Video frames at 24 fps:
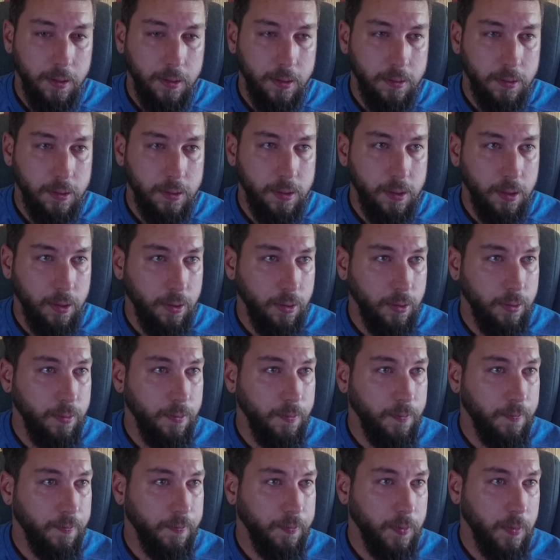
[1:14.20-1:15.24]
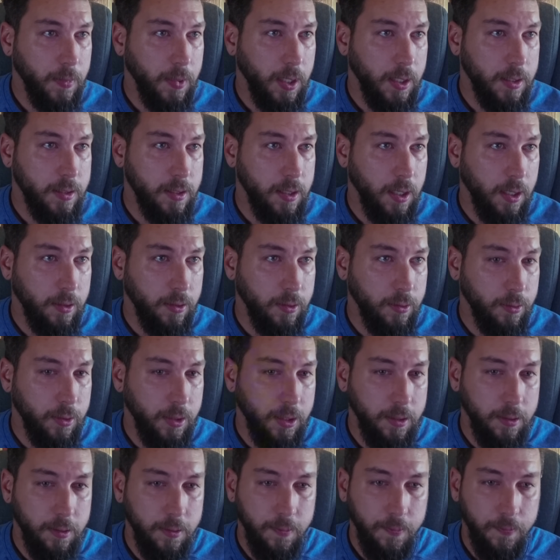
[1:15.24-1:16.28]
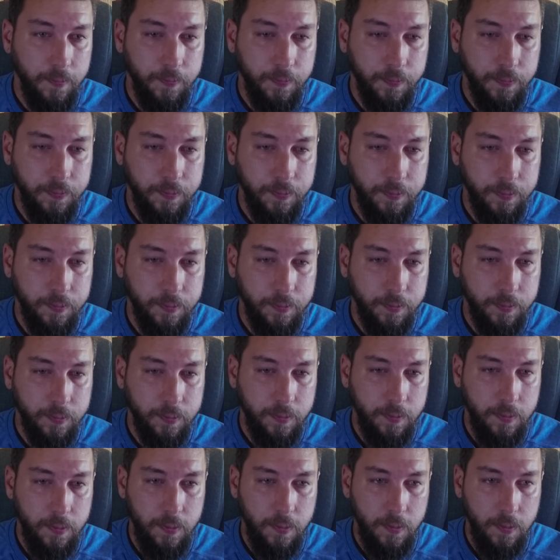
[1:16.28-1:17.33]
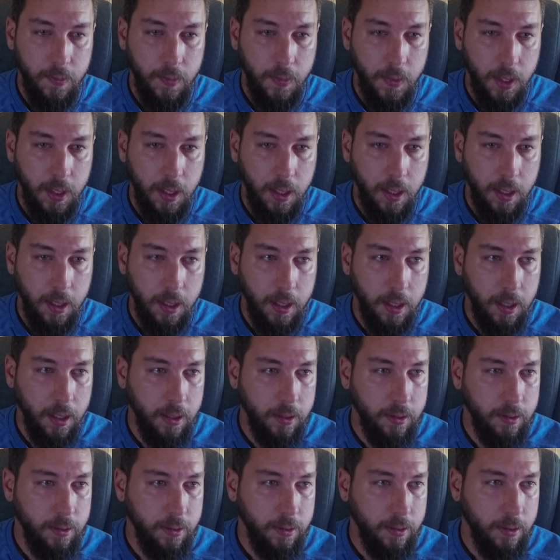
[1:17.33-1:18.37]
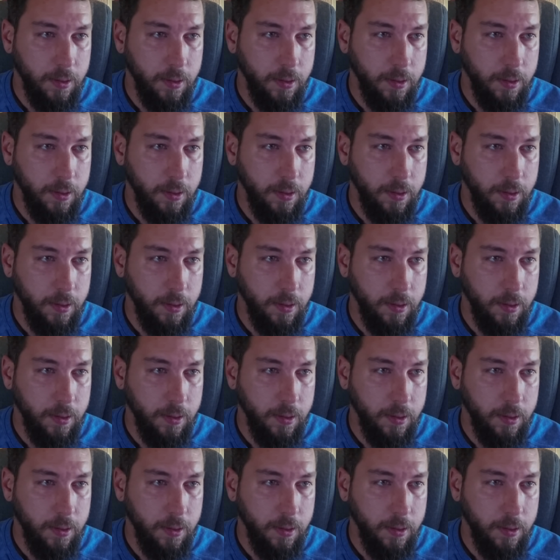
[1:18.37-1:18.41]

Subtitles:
So let's get to it. And